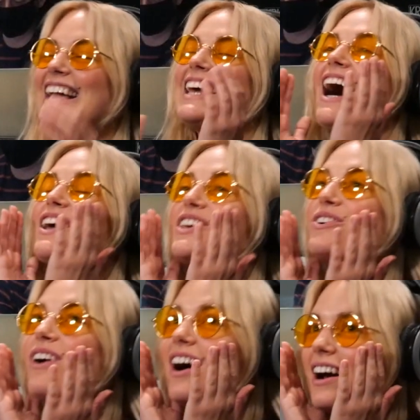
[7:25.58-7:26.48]
Yeah,
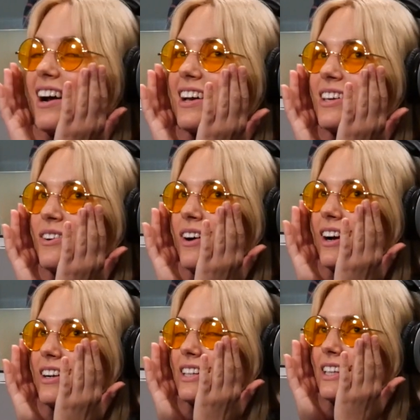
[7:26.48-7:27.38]
you are you
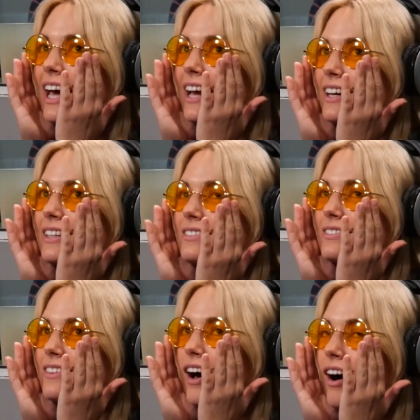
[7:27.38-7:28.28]
are like
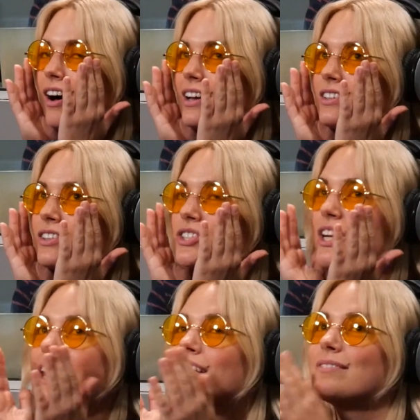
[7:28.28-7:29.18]
on your shit.
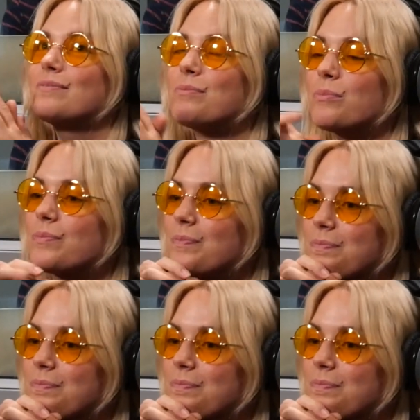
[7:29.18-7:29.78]
Oh my